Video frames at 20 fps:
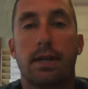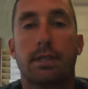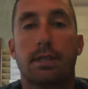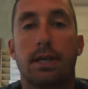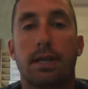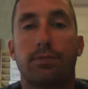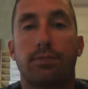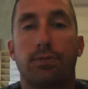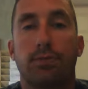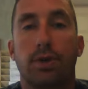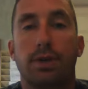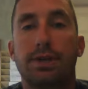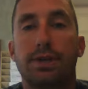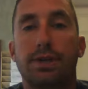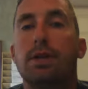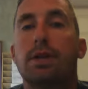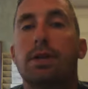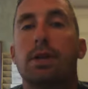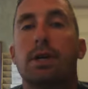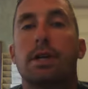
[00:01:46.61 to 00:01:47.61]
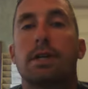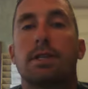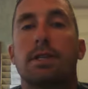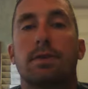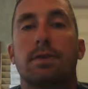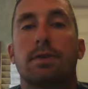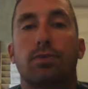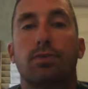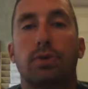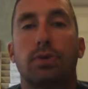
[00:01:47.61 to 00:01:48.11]
It's a free it's
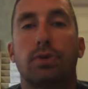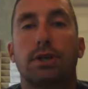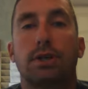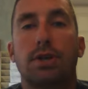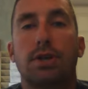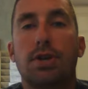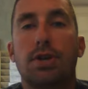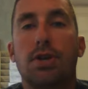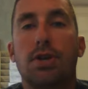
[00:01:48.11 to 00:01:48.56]
a free